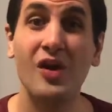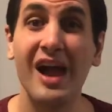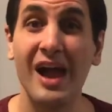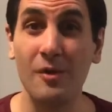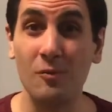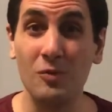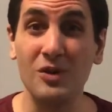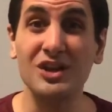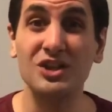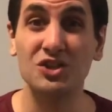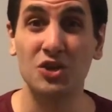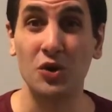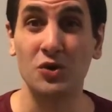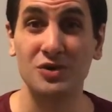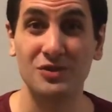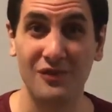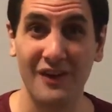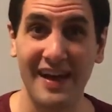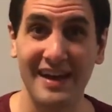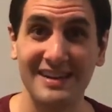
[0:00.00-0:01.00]
And we
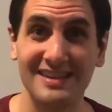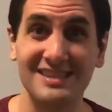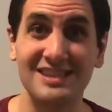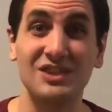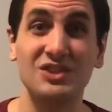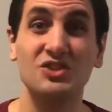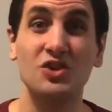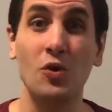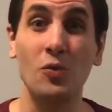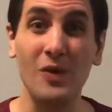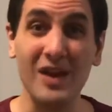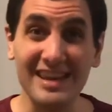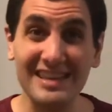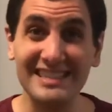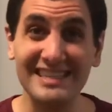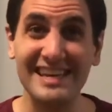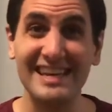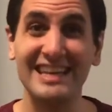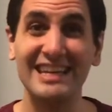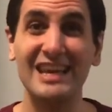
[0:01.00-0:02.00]
chose fantasy. So we're
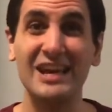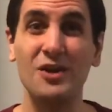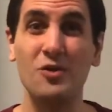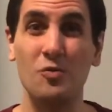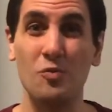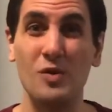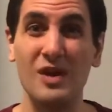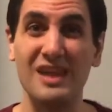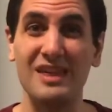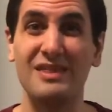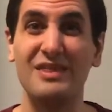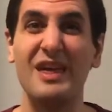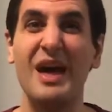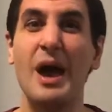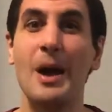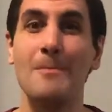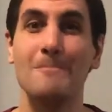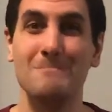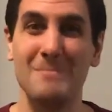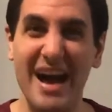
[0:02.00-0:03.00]
dealing with
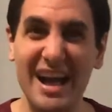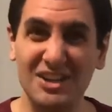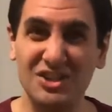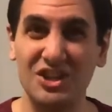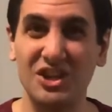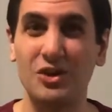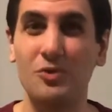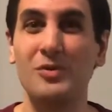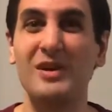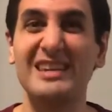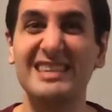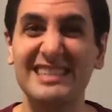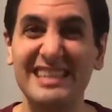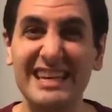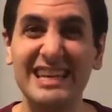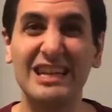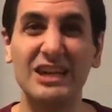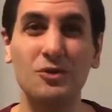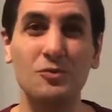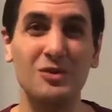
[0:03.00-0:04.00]
magic. We're
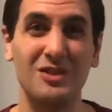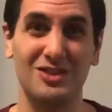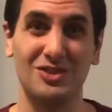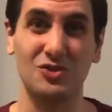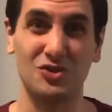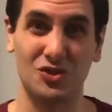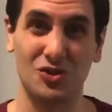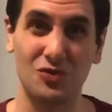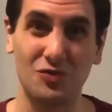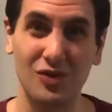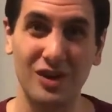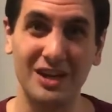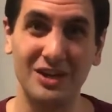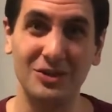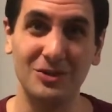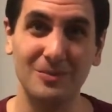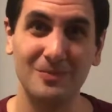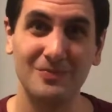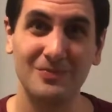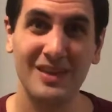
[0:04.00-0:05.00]
dealing with the
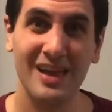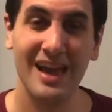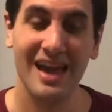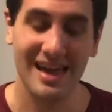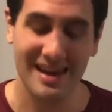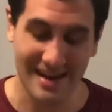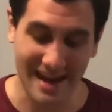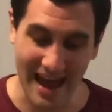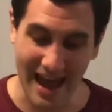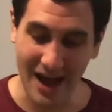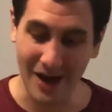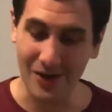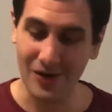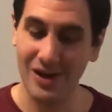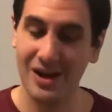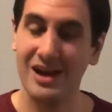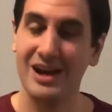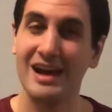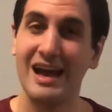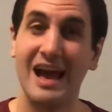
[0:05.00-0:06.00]
surreal.
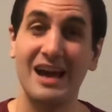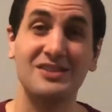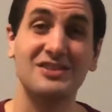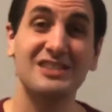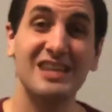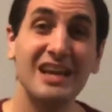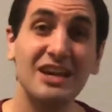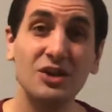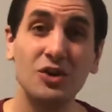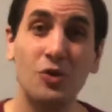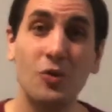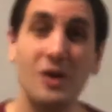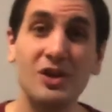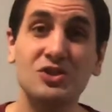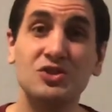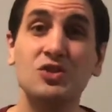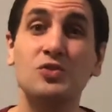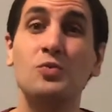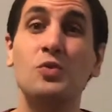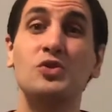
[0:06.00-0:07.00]
Now, our second
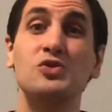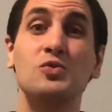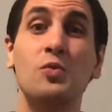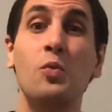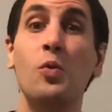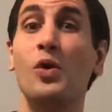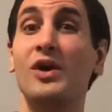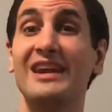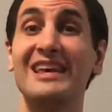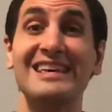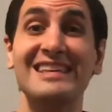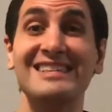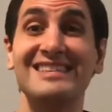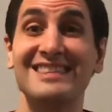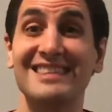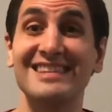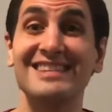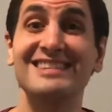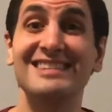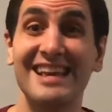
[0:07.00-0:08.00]
question was, what
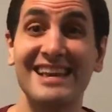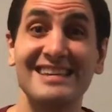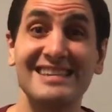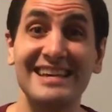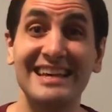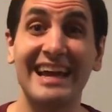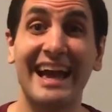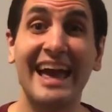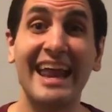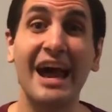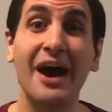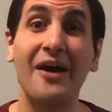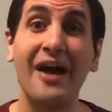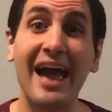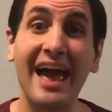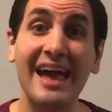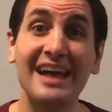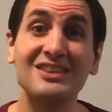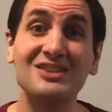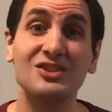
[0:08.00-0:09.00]
is the setting? And our
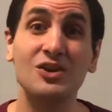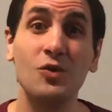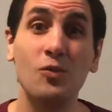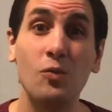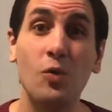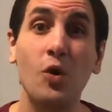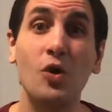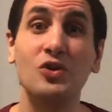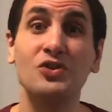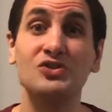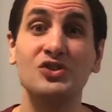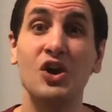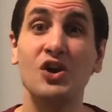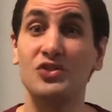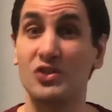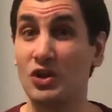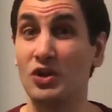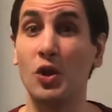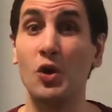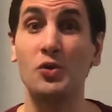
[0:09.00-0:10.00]
answer was
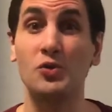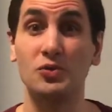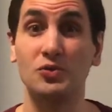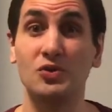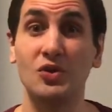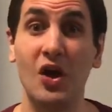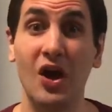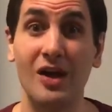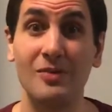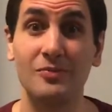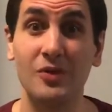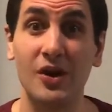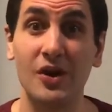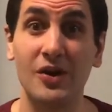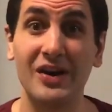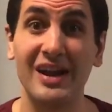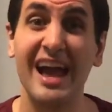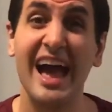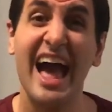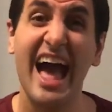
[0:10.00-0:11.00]
the local
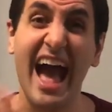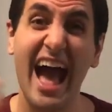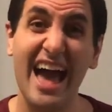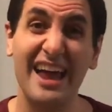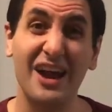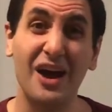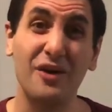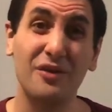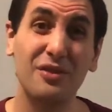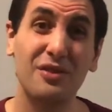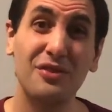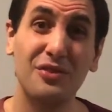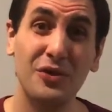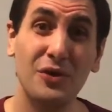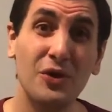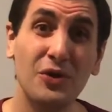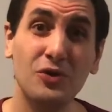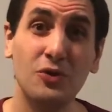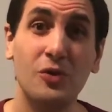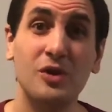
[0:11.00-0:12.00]
library. And our
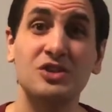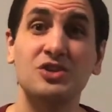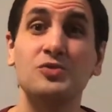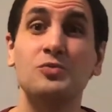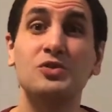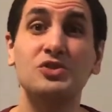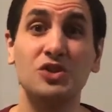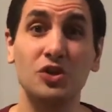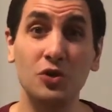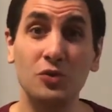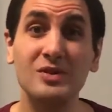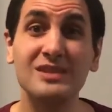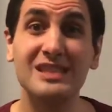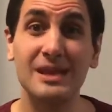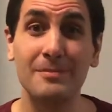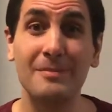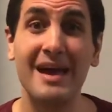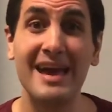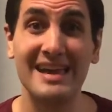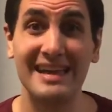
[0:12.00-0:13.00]
third question was, who is the
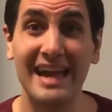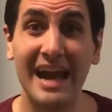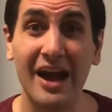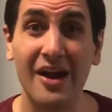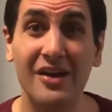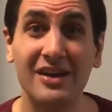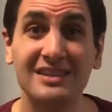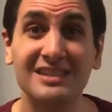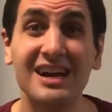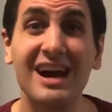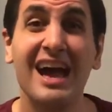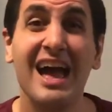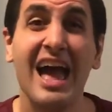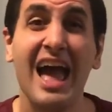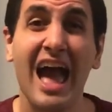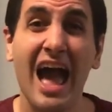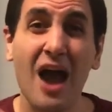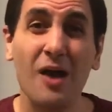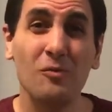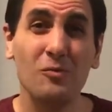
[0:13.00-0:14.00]
main character?
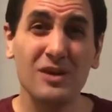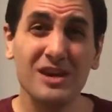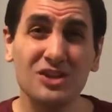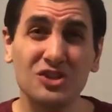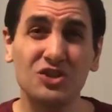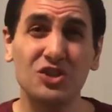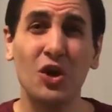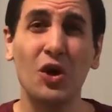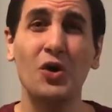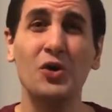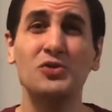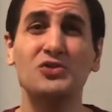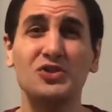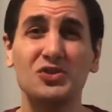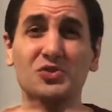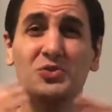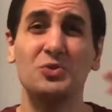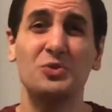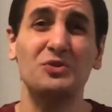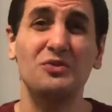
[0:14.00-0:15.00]
And we chose a
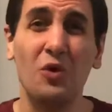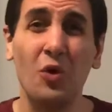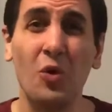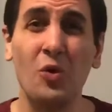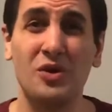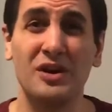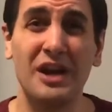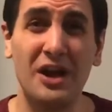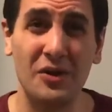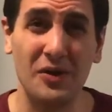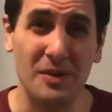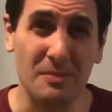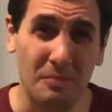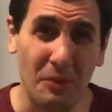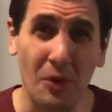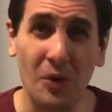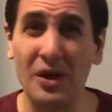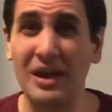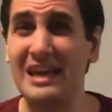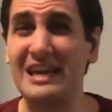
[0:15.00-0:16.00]
sort of ordinary
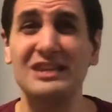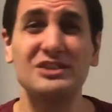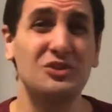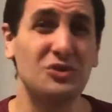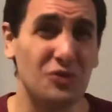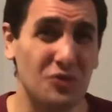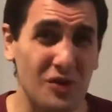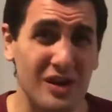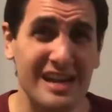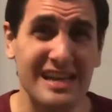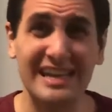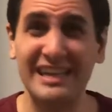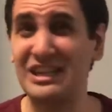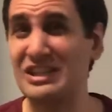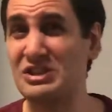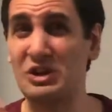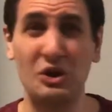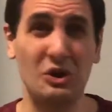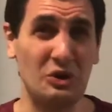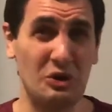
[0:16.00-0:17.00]
boy. He's Greek and
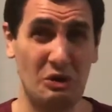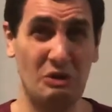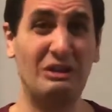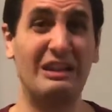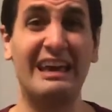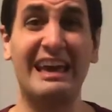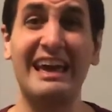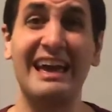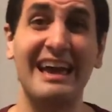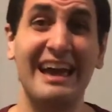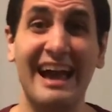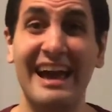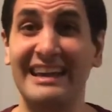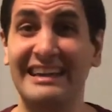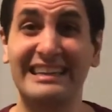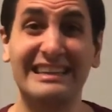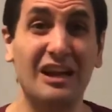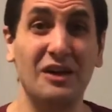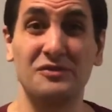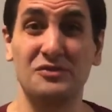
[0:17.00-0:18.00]
he's got curly hair and
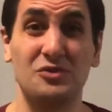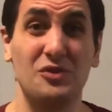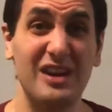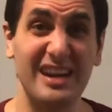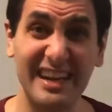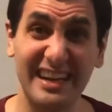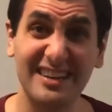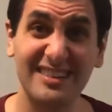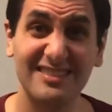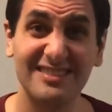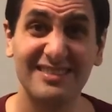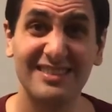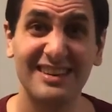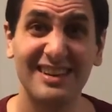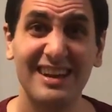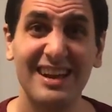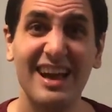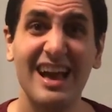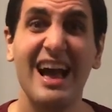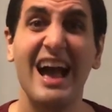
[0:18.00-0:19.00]
he loves reading.
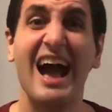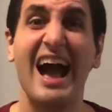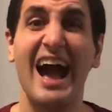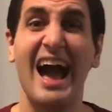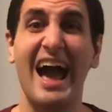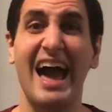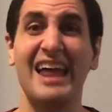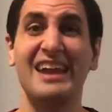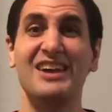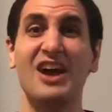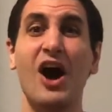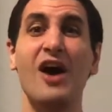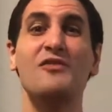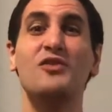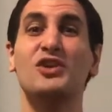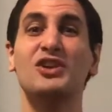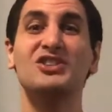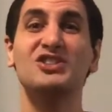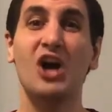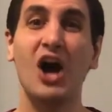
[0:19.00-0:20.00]
And I've
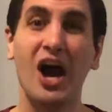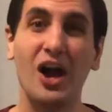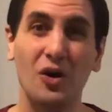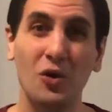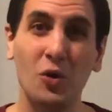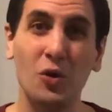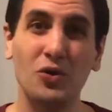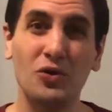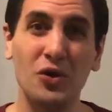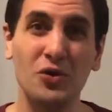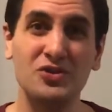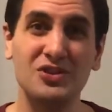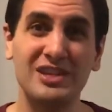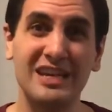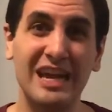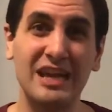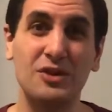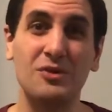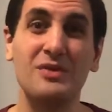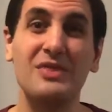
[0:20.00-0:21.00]
got to tie all those
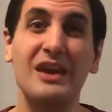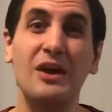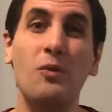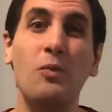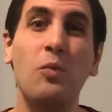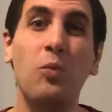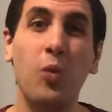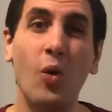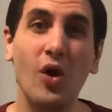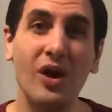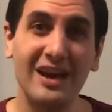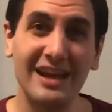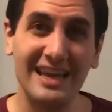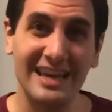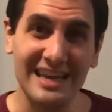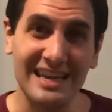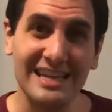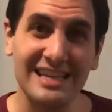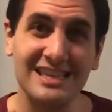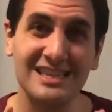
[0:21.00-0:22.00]
together and think, what
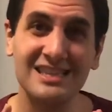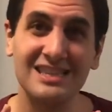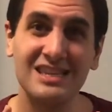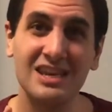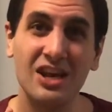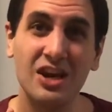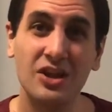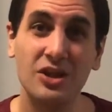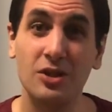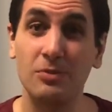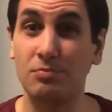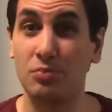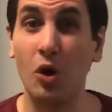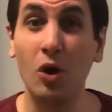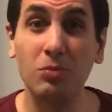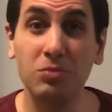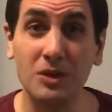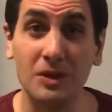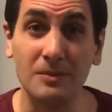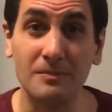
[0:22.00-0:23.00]
is the
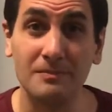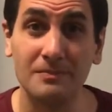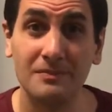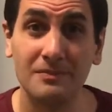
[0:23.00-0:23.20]
problem?